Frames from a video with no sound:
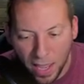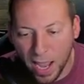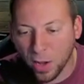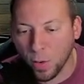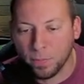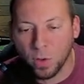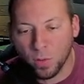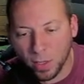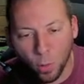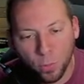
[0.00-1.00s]
They hate crypto.
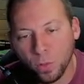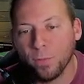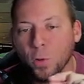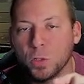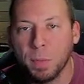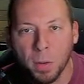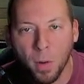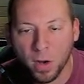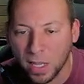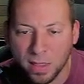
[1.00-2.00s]
They go through their first bear
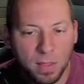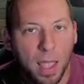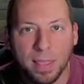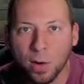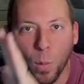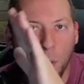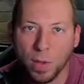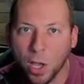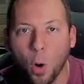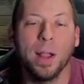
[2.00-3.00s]
market and, and then away we go